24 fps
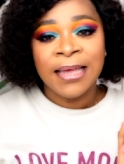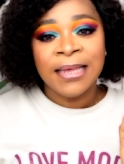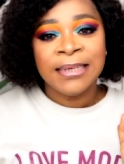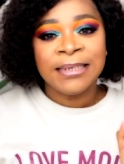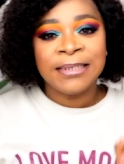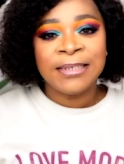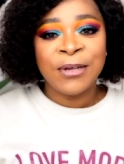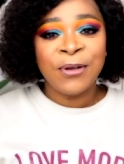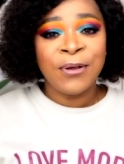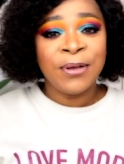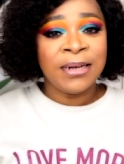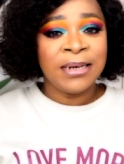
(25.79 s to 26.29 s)

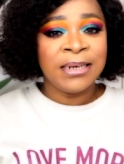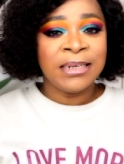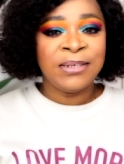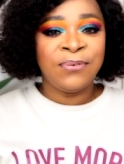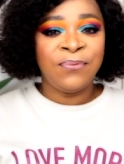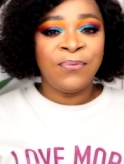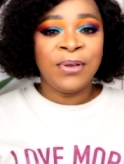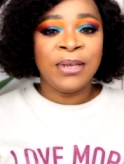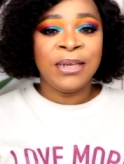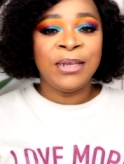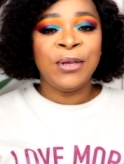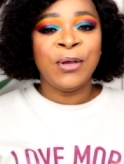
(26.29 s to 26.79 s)
so in this
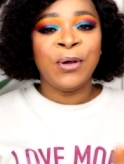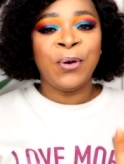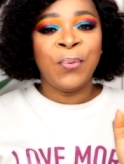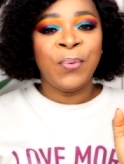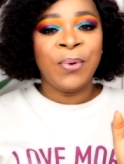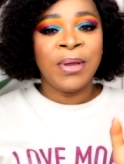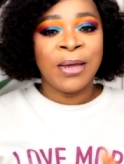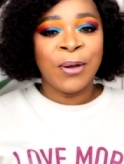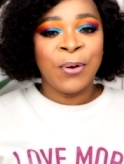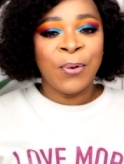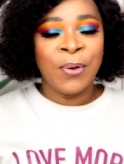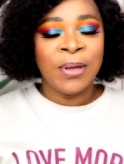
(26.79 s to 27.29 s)
video
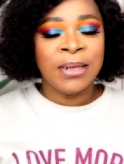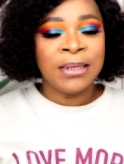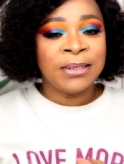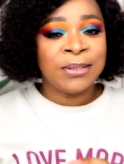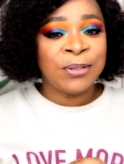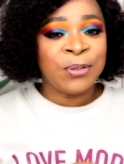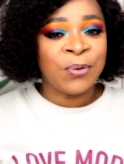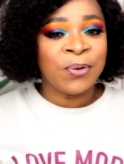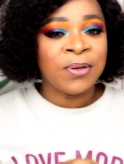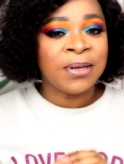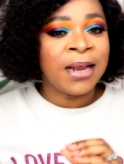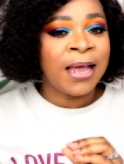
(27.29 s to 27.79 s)
we are going to
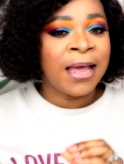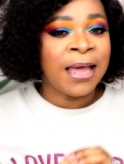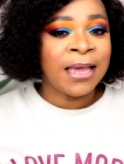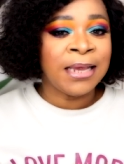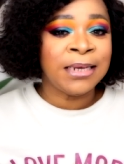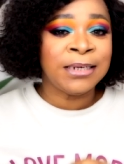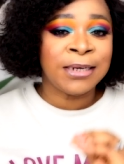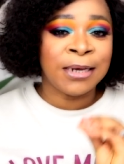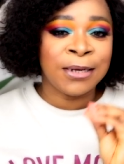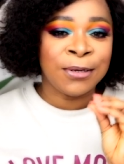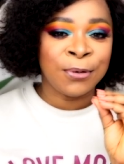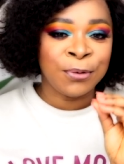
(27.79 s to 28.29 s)
do an
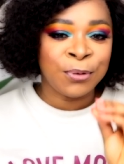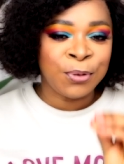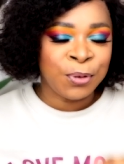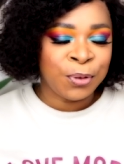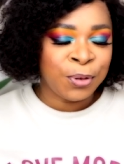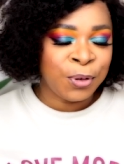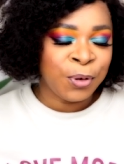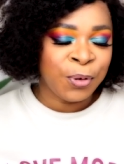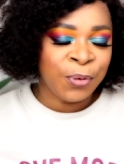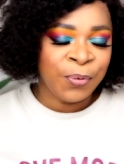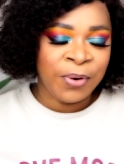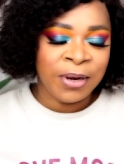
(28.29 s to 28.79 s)
eyeshadow
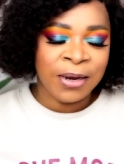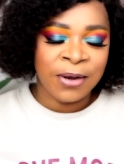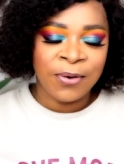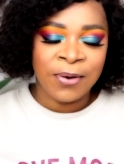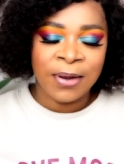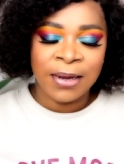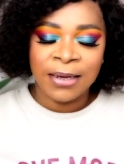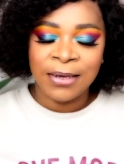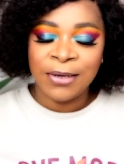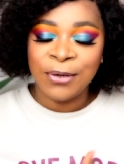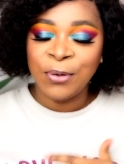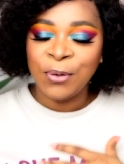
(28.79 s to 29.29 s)

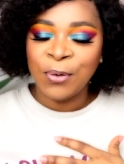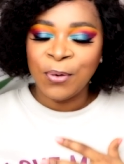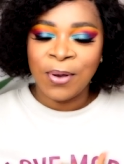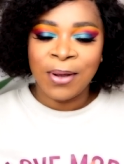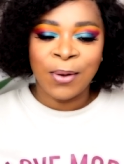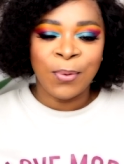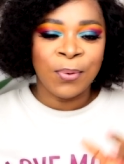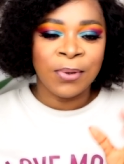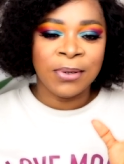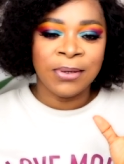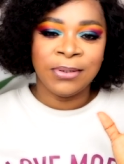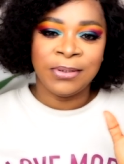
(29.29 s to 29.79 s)
tutorial and you know
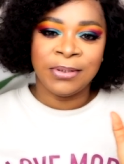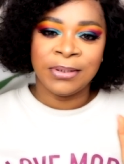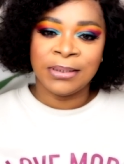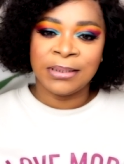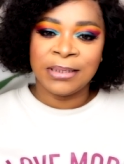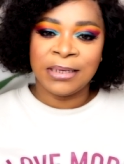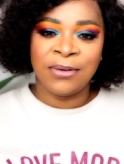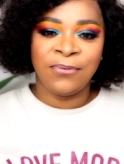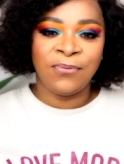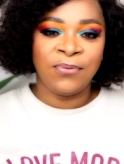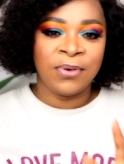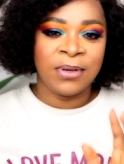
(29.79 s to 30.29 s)
i want to
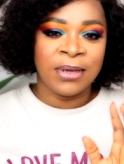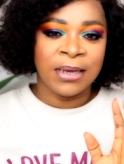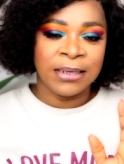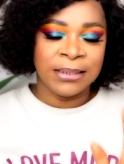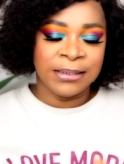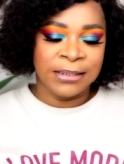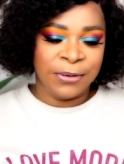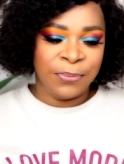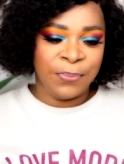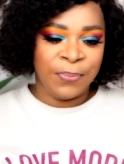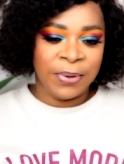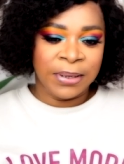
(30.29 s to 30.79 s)
just give you
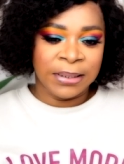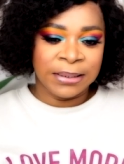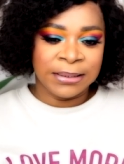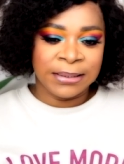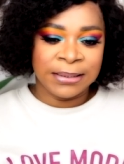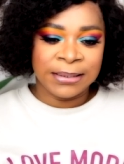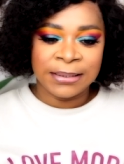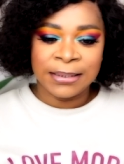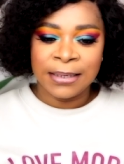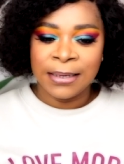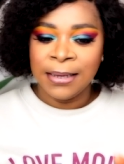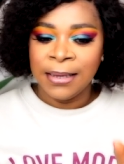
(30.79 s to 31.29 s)
guys the
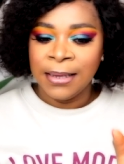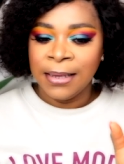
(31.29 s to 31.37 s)
best